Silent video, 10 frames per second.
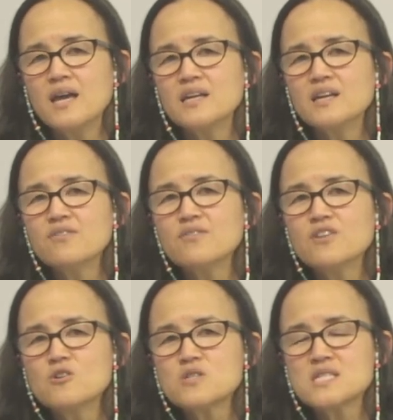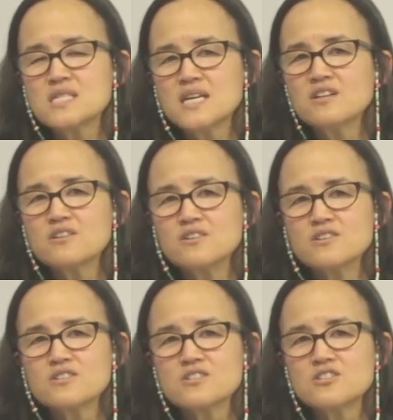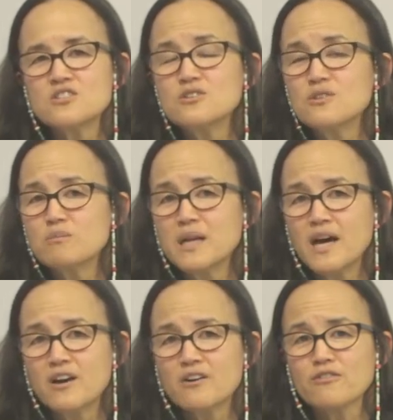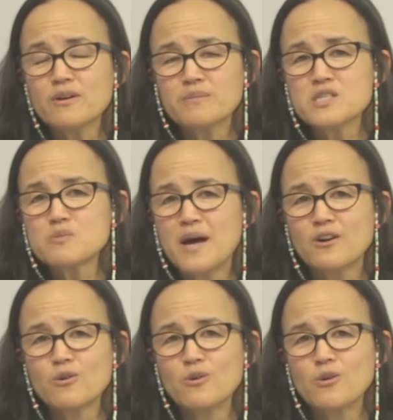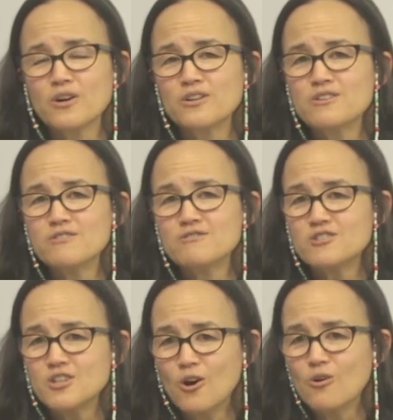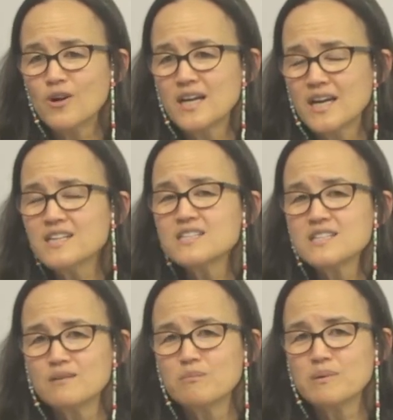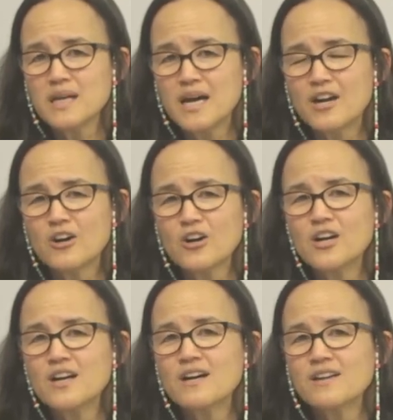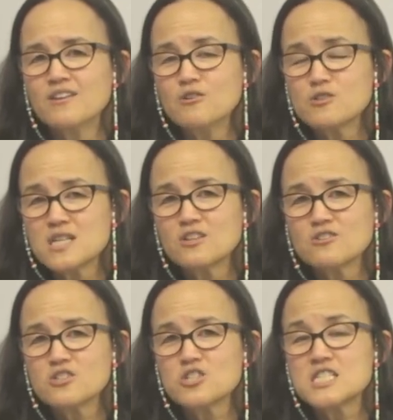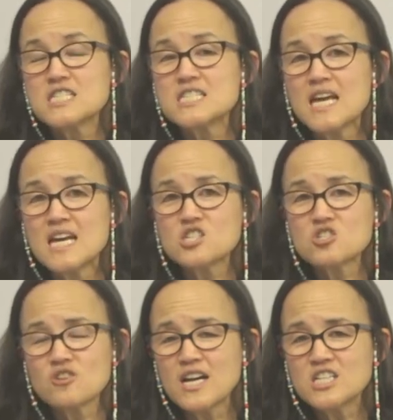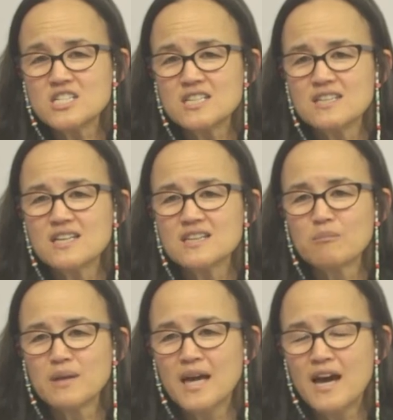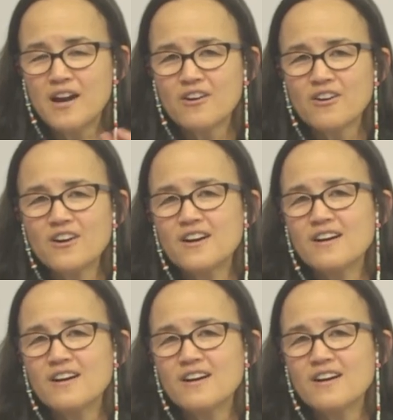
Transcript: if those signals to the bladder from the spinal cord don't get to the bladder, those signals to stay stretchy, then the bladder